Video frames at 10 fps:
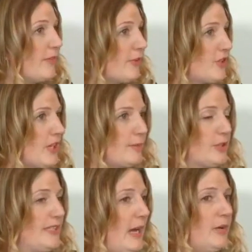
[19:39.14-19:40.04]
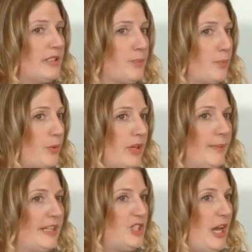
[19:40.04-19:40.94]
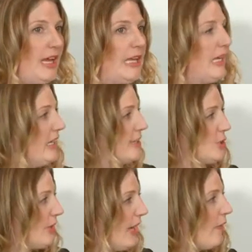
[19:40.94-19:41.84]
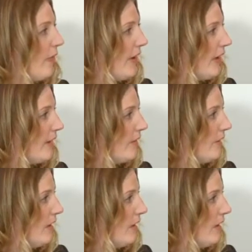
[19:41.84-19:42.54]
the first adopters. Now it's pretty much any industry out there.